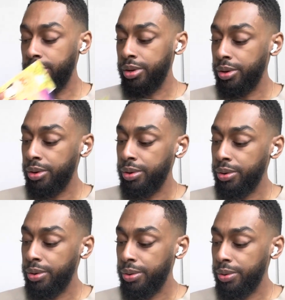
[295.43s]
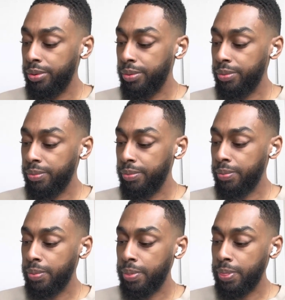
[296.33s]

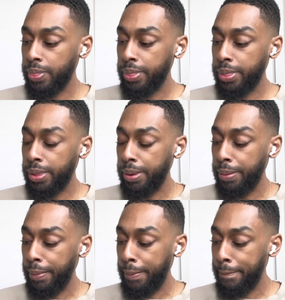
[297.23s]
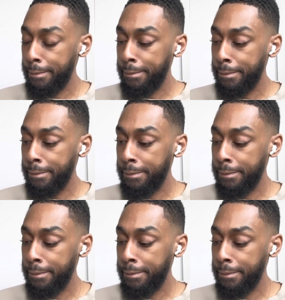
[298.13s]
[no speech]